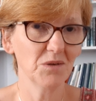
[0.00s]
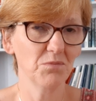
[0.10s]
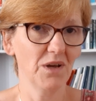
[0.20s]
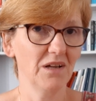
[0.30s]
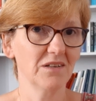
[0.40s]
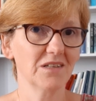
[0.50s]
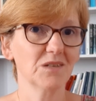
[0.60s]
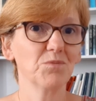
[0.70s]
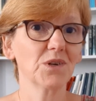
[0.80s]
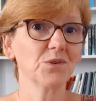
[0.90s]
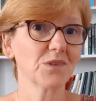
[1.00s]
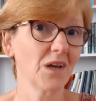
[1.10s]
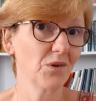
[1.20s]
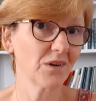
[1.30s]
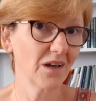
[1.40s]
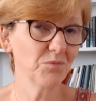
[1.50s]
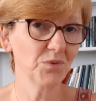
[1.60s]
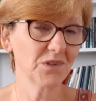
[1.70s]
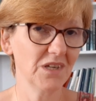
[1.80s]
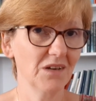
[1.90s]
imbalances because our gut
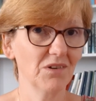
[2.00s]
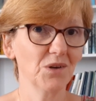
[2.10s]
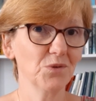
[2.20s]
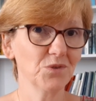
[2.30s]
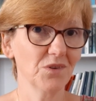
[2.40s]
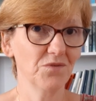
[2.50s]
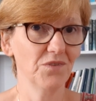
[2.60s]
bacteria also